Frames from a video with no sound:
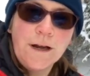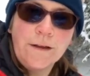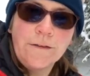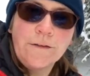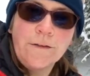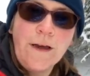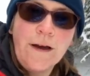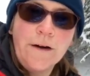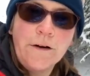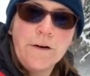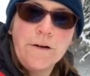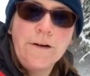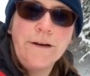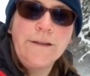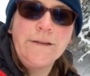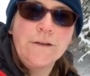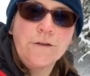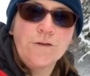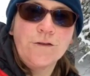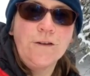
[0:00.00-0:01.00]
It's not
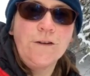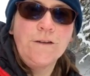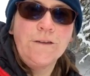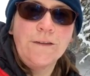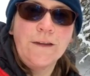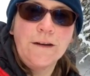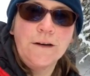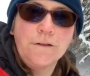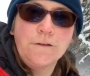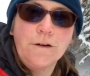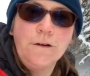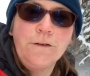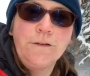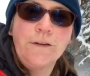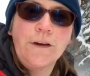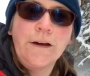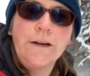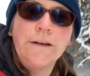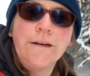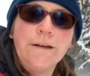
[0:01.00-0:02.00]
hurting the trees that it
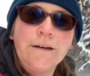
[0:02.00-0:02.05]
grows on.